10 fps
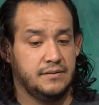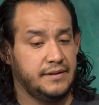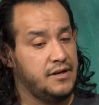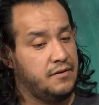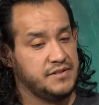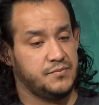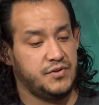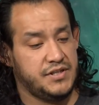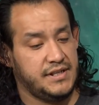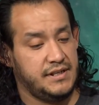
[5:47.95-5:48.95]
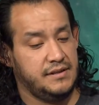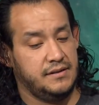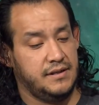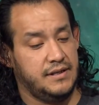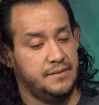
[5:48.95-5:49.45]
they always appreciate
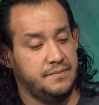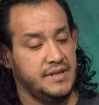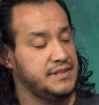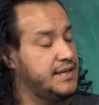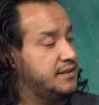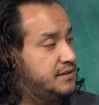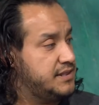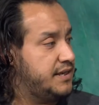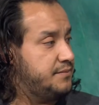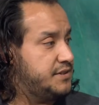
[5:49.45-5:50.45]
me taking the time